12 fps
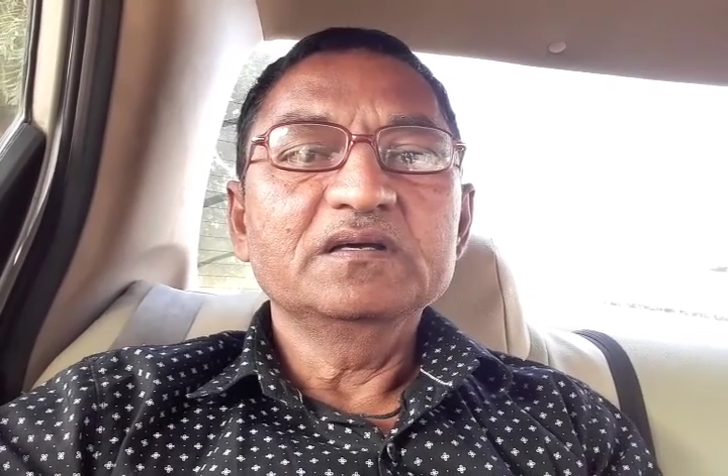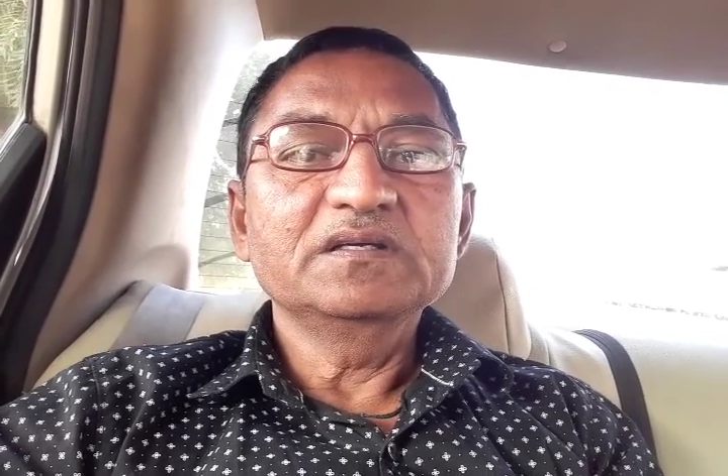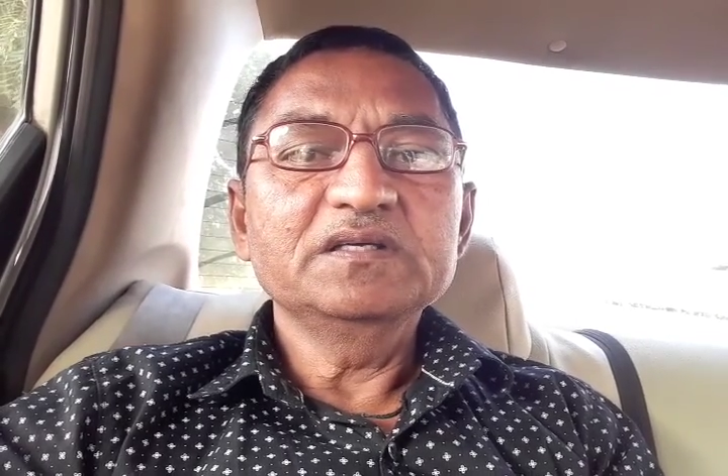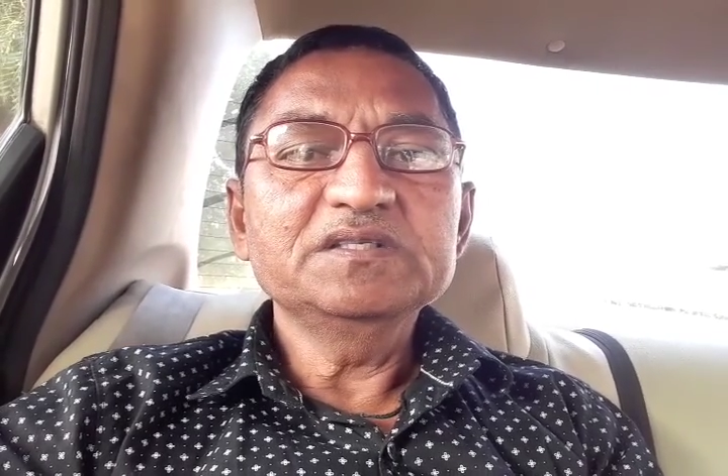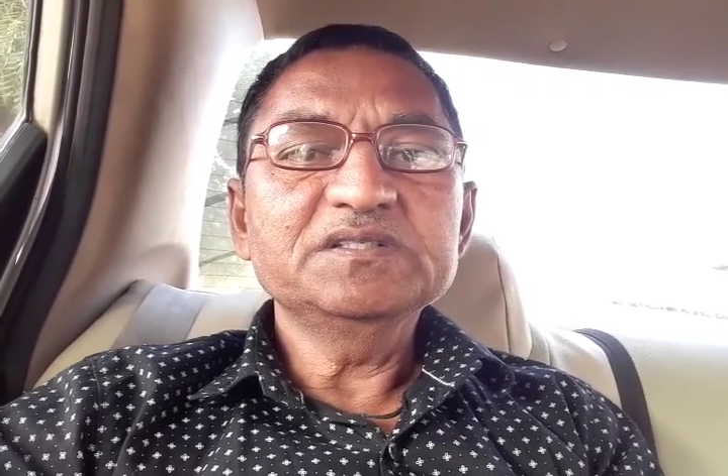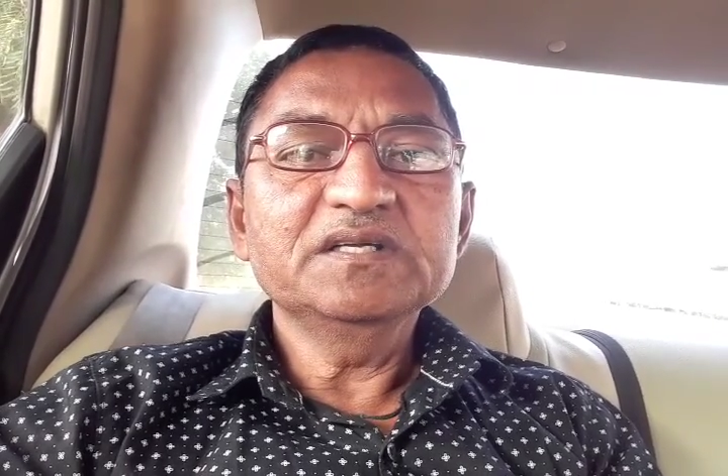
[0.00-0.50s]

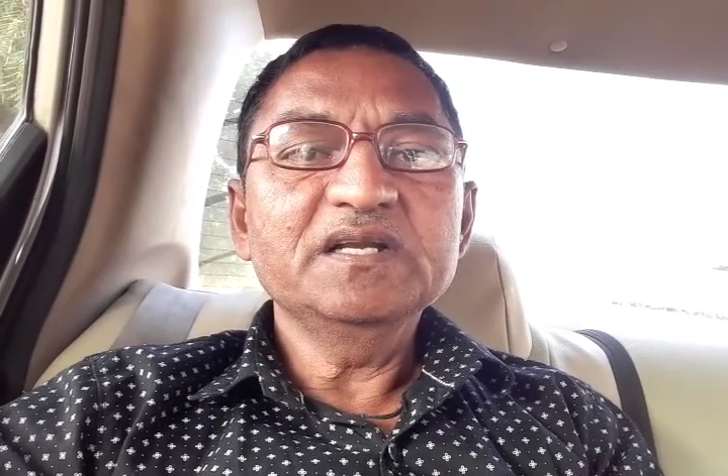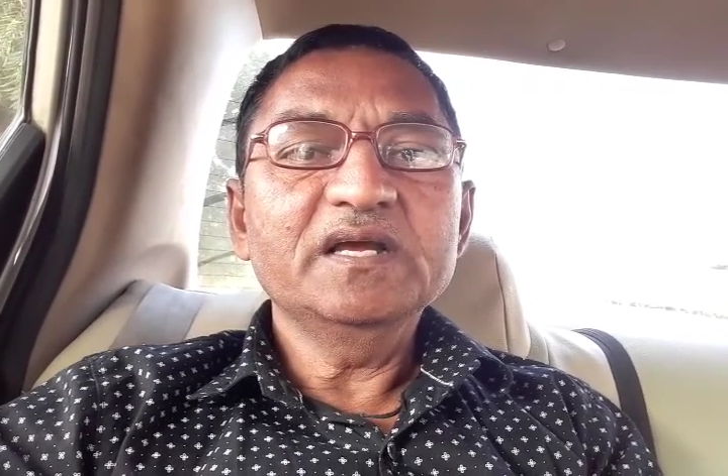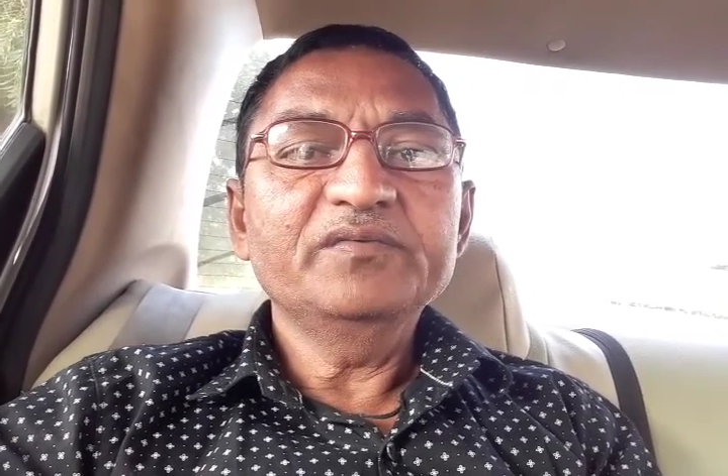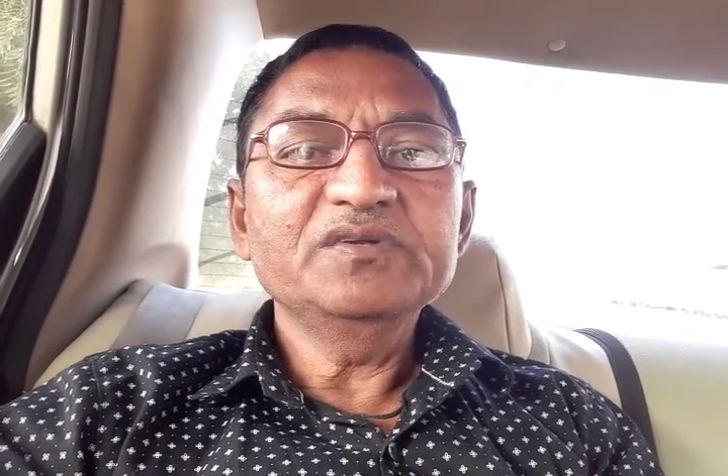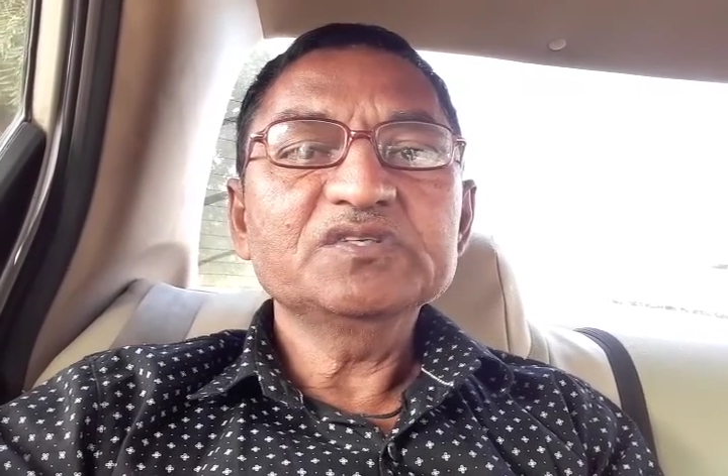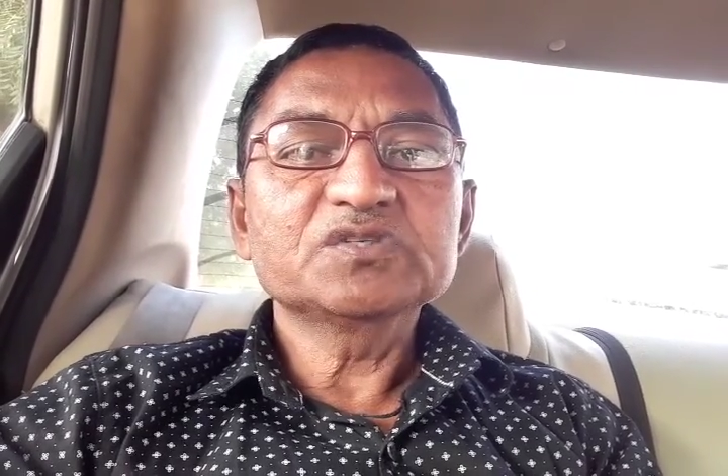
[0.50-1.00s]
each and
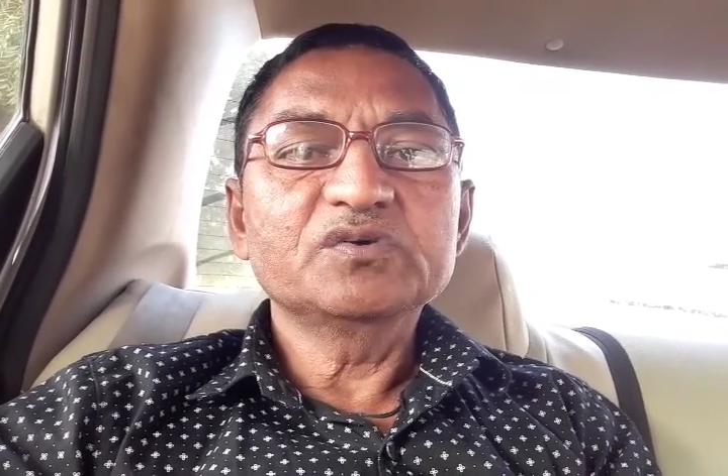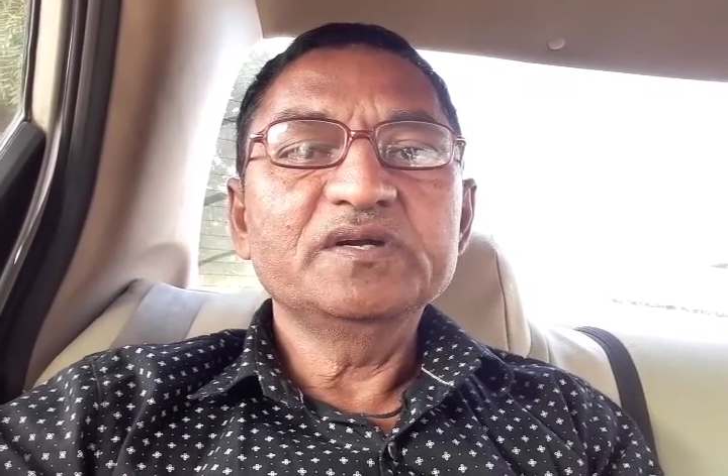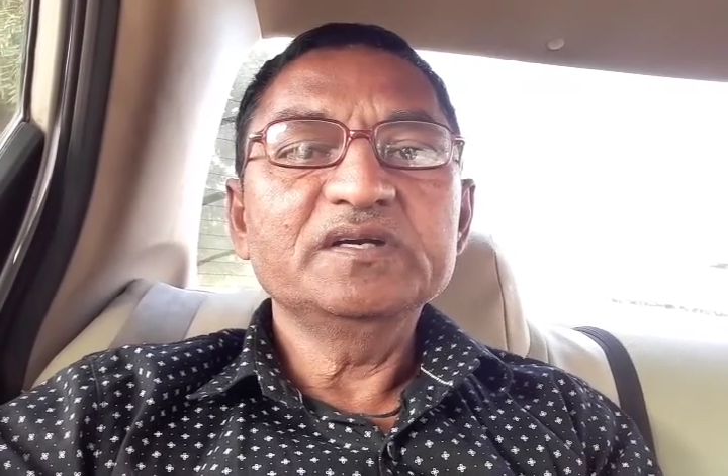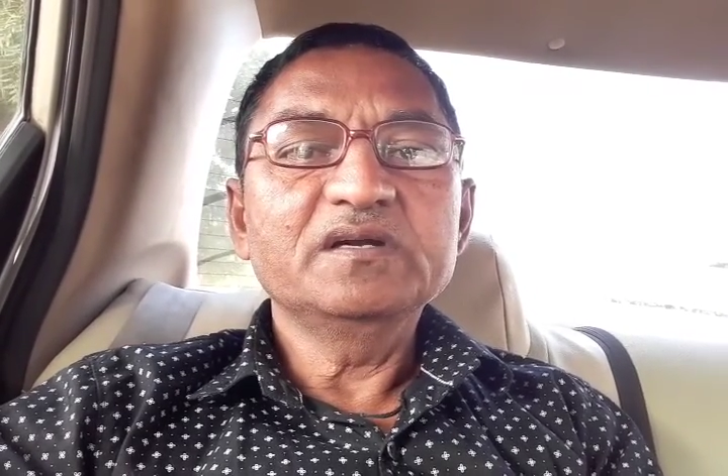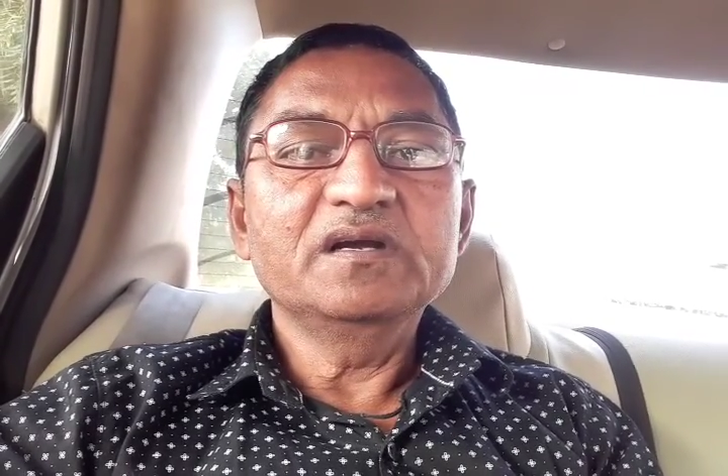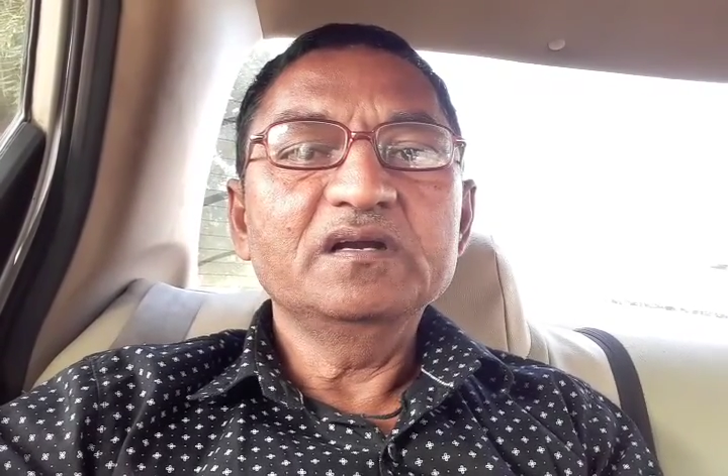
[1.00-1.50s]
every sonnet